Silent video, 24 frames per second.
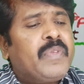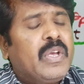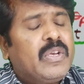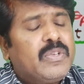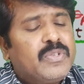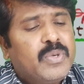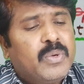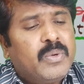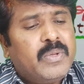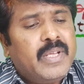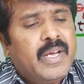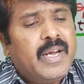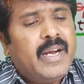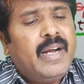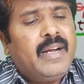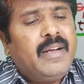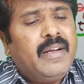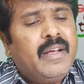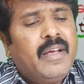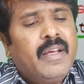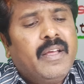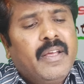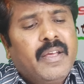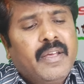So
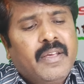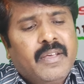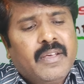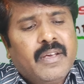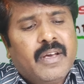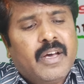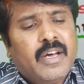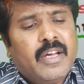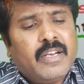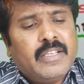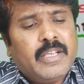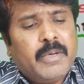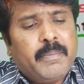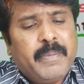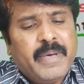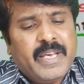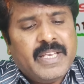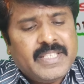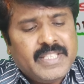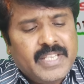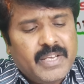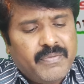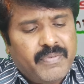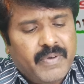that here the
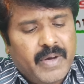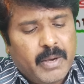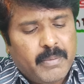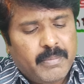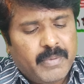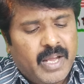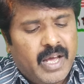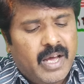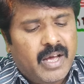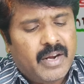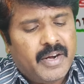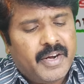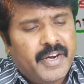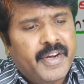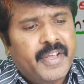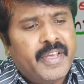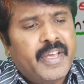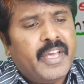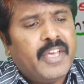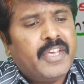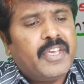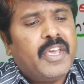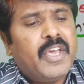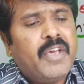basic formula
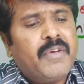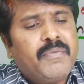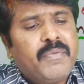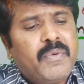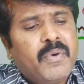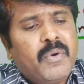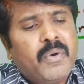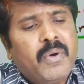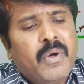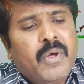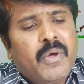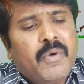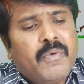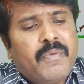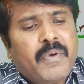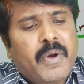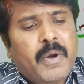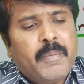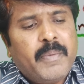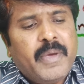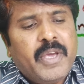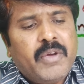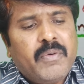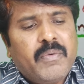already I gave you
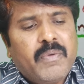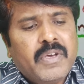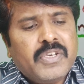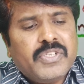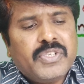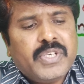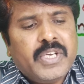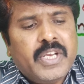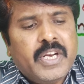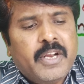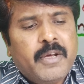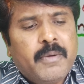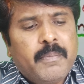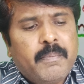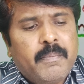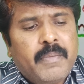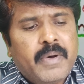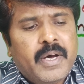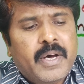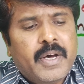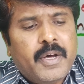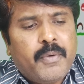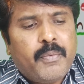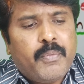from equation
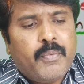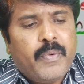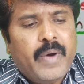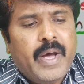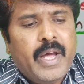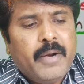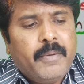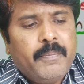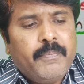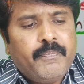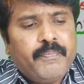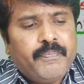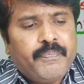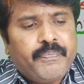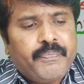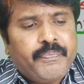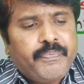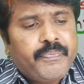number 1,